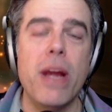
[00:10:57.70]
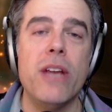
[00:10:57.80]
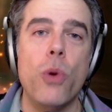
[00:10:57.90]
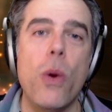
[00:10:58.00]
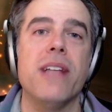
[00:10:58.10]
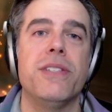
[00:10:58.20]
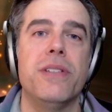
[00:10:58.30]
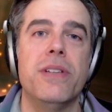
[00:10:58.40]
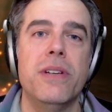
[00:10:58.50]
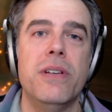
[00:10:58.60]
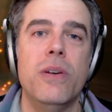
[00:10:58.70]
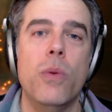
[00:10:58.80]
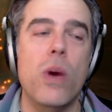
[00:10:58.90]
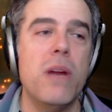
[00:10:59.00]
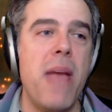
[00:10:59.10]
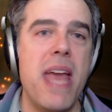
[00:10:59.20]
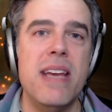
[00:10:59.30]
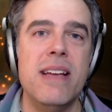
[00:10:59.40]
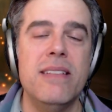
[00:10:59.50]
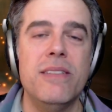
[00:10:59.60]
Right Quest. 1
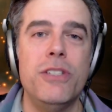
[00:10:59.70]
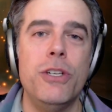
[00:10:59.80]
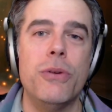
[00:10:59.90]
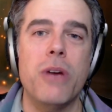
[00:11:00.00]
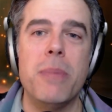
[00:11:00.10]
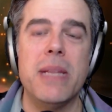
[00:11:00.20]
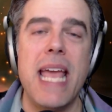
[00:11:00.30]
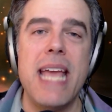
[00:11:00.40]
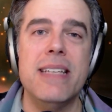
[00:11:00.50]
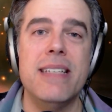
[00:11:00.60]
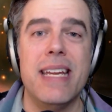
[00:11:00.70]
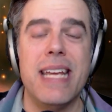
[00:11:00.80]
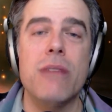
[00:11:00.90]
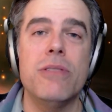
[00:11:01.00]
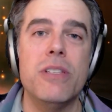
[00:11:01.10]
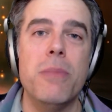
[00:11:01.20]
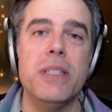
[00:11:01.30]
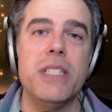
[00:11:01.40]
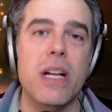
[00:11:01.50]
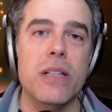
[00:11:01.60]
mana, tutor up a land, and it counts as a
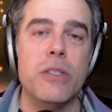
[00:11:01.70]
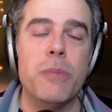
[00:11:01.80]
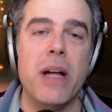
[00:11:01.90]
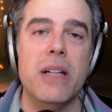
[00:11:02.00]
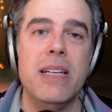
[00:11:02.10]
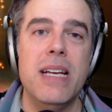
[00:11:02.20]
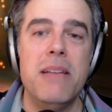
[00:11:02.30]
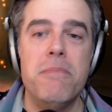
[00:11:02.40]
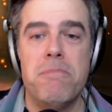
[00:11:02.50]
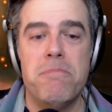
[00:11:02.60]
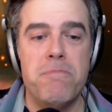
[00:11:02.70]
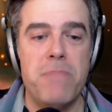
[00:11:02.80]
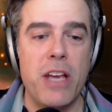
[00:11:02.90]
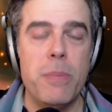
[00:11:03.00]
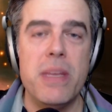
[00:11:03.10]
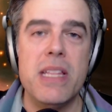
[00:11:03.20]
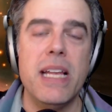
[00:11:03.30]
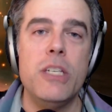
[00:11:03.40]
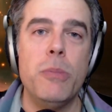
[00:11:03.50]
multicolor spell. That could be the land you